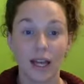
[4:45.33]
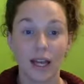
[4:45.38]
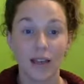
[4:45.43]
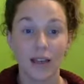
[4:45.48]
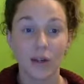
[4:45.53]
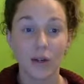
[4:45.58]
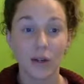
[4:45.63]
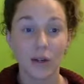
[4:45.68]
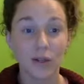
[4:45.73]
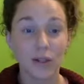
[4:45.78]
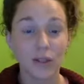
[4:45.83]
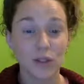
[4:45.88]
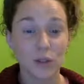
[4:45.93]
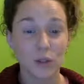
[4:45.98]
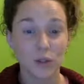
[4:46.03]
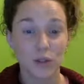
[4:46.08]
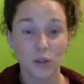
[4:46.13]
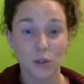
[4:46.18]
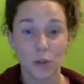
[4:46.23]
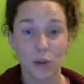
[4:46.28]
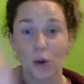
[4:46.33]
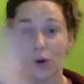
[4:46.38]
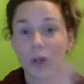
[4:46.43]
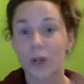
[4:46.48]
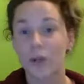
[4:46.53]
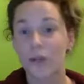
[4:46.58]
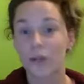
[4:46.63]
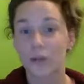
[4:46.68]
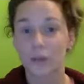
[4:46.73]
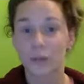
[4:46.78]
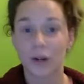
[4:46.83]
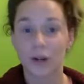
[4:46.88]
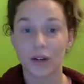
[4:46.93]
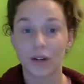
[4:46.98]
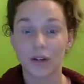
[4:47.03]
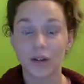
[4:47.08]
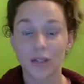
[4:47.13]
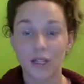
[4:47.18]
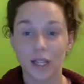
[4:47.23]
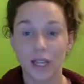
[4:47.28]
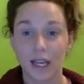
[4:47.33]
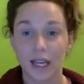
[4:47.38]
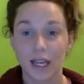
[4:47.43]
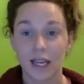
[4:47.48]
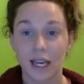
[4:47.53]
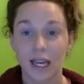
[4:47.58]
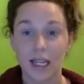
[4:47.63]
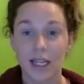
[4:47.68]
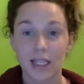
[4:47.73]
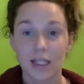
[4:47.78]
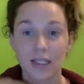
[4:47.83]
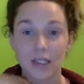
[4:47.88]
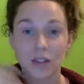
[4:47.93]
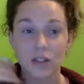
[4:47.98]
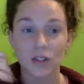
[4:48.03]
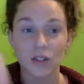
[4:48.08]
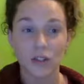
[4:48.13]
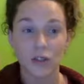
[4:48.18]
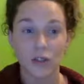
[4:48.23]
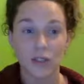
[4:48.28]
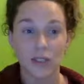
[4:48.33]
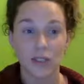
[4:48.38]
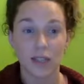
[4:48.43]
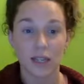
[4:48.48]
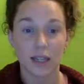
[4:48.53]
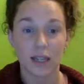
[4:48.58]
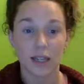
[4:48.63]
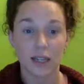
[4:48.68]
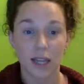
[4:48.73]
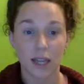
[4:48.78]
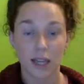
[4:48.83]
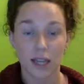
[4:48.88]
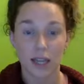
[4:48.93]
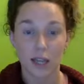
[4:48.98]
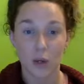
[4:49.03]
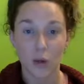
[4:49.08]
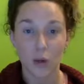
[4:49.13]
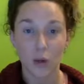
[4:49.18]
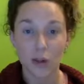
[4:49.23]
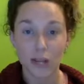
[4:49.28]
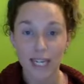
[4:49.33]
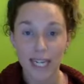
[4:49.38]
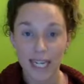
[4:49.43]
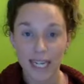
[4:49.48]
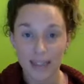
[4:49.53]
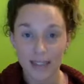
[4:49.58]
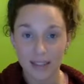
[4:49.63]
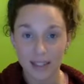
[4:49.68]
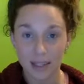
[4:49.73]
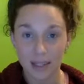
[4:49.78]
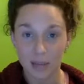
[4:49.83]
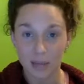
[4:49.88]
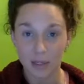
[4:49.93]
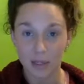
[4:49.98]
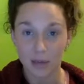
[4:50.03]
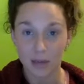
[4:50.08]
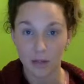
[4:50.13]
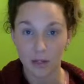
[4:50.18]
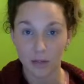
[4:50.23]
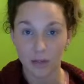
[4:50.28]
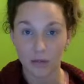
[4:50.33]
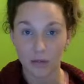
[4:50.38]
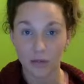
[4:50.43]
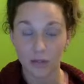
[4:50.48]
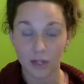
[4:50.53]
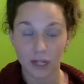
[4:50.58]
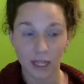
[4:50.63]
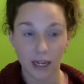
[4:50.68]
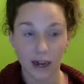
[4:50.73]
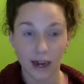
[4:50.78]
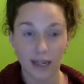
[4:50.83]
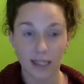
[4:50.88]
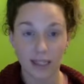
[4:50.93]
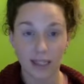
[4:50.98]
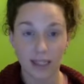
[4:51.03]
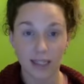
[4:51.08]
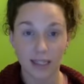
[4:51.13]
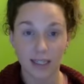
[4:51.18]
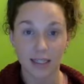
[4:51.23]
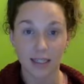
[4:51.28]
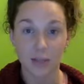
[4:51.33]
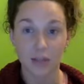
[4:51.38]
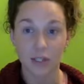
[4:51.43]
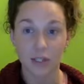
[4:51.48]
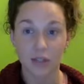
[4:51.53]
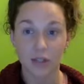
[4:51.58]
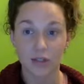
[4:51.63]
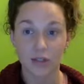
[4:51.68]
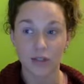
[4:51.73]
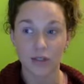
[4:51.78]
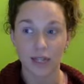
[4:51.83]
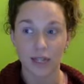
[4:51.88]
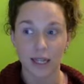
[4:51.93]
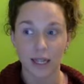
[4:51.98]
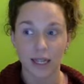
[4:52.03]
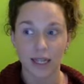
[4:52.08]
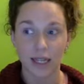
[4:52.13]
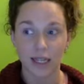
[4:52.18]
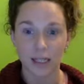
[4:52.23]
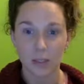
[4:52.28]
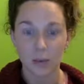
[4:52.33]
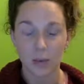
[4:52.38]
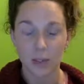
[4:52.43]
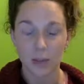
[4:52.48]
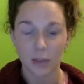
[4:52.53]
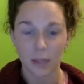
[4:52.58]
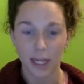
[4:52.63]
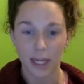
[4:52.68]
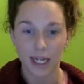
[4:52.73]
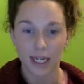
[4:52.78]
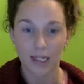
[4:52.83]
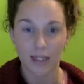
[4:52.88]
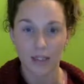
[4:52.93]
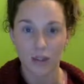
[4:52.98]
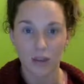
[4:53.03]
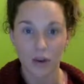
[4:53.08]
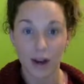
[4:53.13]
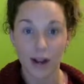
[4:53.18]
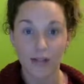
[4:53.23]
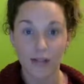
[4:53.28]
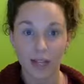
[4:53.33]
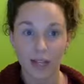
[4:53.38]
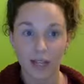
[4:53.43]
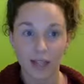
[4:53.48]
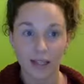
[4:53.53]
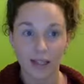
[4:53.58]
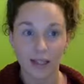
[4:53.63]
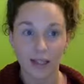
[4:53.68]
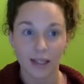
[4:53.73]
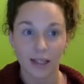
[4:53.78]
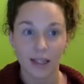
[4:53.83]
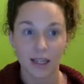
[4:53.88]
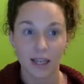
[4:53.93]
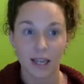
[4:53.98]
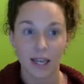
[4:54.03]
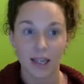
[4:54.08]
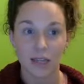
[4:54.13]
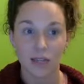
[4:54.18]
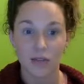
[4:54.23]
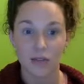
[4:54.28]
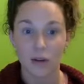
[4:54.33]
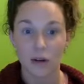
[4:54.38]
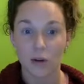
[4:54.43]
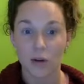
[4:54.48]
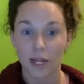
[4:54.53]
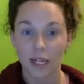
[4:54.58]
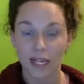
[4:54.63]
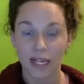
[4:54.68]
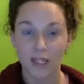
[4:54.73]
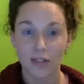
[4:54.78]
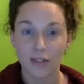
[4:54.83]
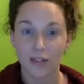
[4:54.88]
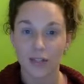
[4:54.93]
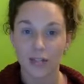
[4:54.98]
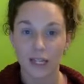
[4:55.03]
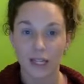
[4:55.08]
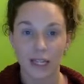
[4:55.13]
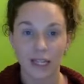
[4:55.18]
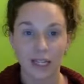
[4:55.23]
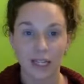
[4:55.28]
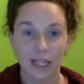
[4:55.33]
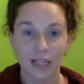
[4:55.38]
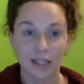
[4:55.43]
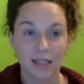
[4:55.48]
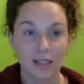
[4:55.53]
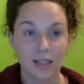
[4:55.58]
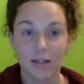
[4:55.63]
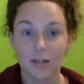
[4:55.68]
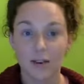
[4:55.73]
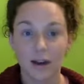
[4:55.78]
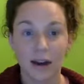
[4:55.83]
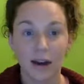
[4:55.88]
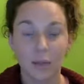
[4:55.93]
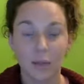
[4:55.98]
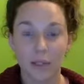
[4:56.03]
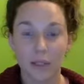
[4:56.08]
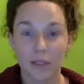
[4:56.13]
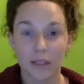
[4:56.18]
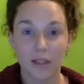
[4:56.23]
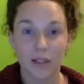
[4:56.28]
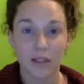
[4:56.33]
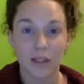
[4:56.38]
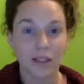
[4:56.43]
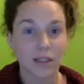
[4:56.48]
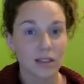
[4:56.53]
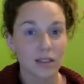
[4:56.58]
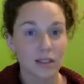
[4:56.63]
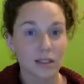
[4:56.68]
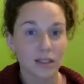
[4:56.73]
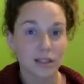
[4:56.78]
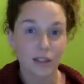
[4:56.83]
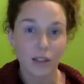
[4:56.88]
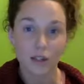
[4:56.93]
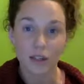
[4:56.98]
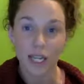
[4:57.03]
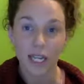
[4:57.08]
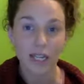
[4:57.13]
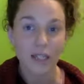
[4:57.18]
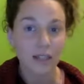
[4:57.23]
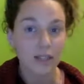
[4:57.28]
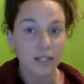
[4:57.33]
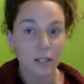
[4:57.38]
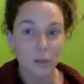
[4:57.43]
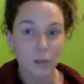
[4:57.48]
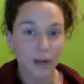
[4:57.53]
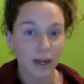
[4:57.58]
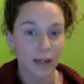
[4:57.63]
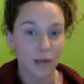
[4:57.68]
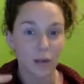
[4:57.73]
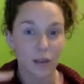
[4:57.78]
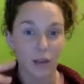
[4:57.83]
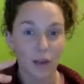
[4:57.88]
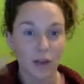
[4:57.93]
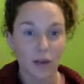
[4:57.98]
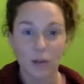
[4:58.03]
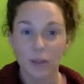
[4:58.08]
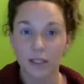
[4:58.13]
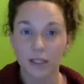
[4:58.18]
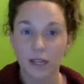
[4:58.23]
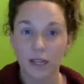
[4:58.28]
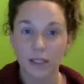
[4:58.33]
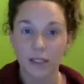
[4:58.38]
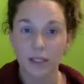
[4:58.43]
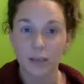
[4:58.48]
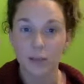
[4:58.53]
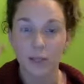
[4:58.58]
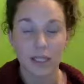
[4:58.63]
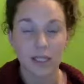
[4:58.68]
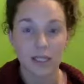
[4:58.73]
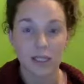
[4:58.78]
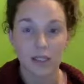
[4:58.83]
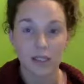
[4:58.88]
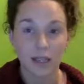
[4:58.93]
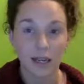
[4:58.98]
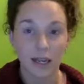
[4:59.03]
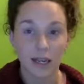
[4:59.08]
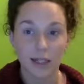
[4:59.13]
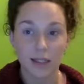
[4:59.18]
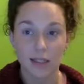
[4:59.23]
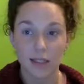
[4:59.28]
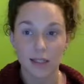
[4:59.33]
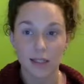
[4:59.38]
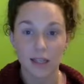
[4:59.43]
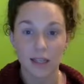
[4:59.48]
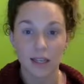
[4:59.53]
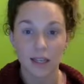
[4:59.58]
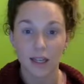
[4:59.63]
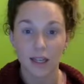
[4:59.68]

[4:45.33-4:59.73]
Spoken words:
the oils are sourced from all over the world, and this ensures that the quality is going to be of a really high standard because that's where the plant is thriving and growing naturally in its environment. So that there's no need to spray it with herbicides and pesticides and